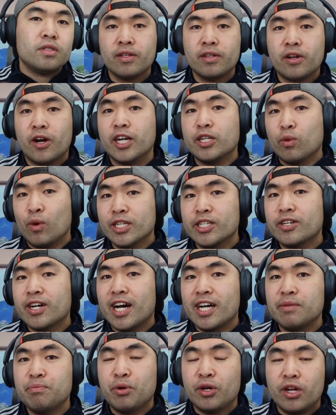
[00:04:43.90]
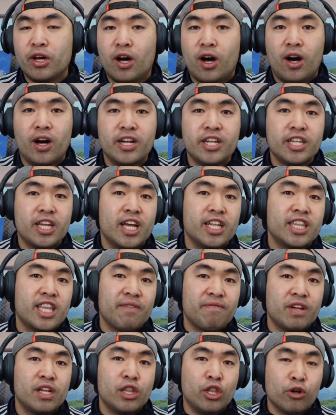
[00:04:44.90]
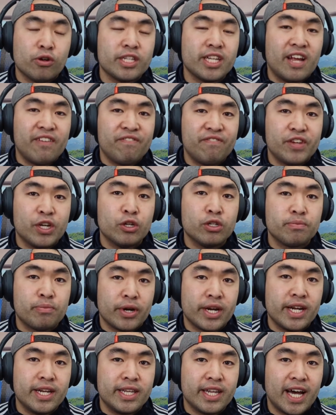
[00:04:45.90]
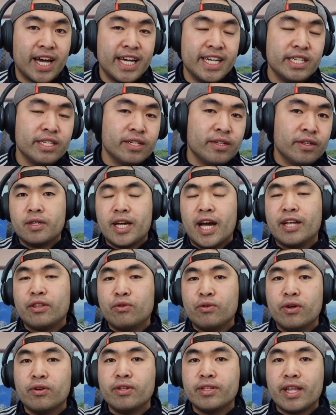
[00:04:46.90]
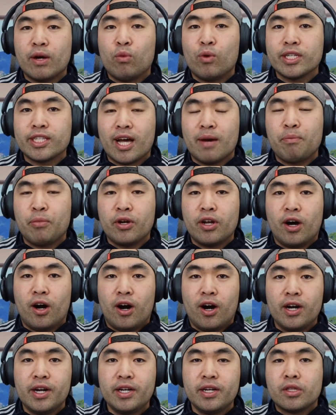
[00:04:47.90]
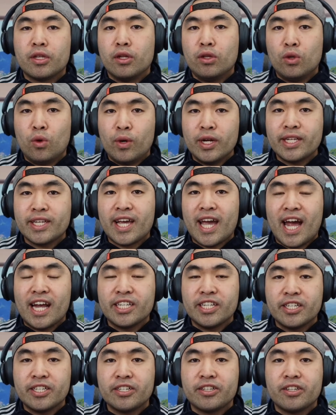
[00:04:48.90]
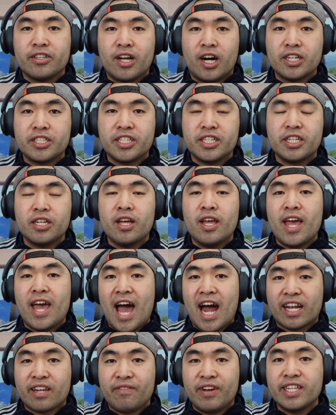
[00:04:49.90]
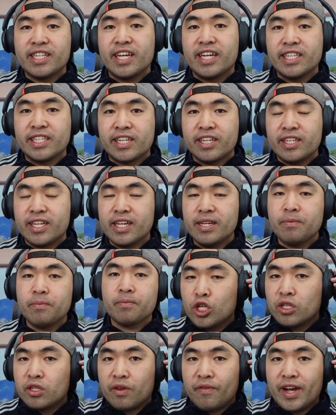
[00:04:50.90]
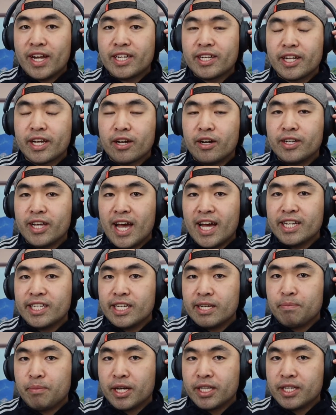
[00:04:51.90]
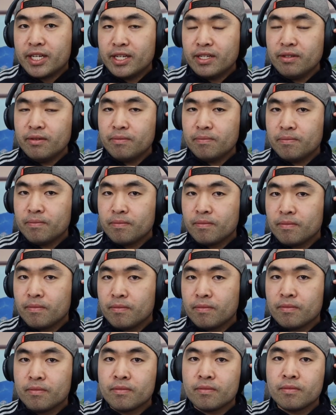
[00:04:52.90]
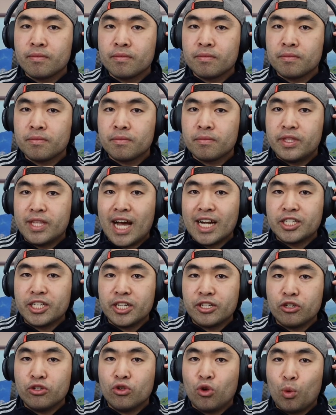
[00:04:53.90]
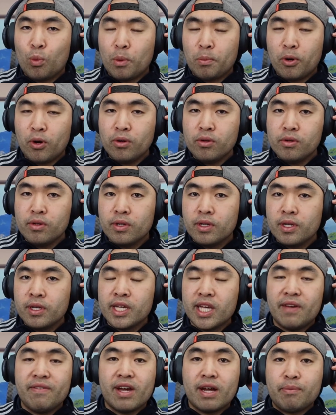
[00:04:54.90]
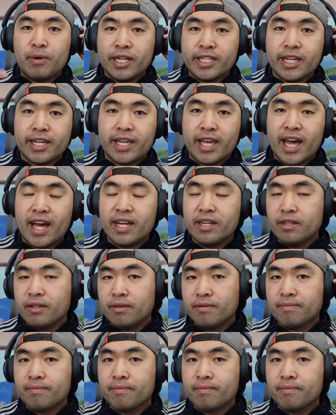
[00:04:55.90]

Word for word: All right, so once you guys put it on, it definitely looks and feels pretty nice. And I do notice that once I put it on, the noise cancellation technology activates instantly. So let's click on the NC button. That changes to normal mode. If you guys press again,